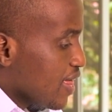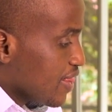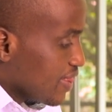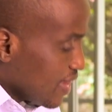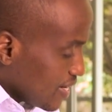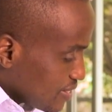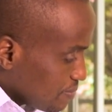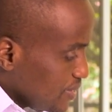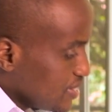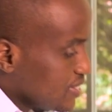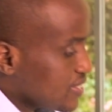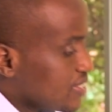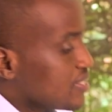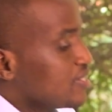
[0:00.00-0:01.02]
That
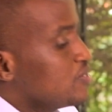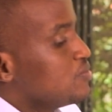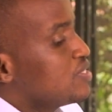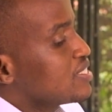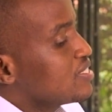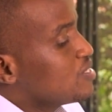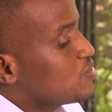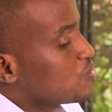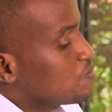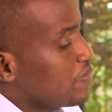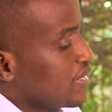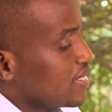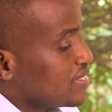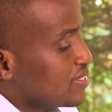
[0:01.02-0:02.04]
means you just need to
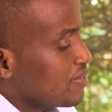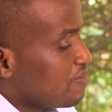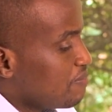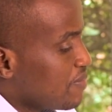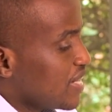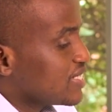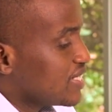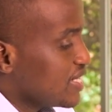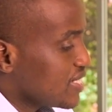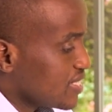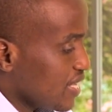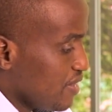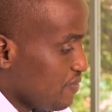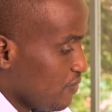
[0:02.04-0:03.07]
spend much less
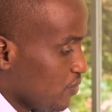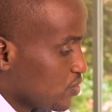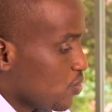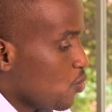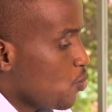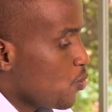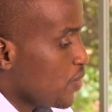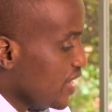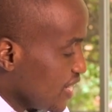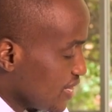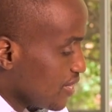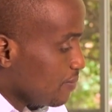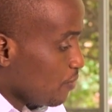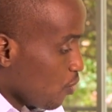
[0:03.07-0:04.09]
effort winning
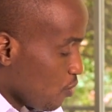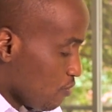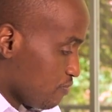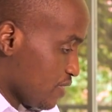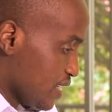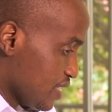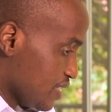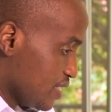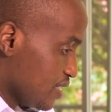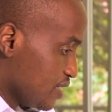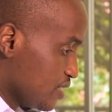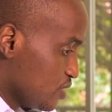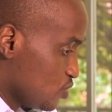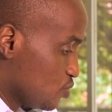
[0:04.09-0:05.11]
them over
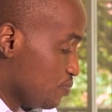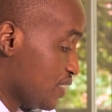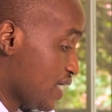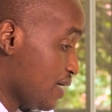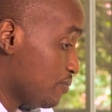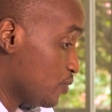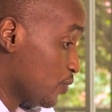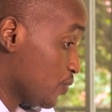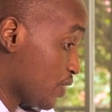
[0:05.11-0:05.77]
to to become loyal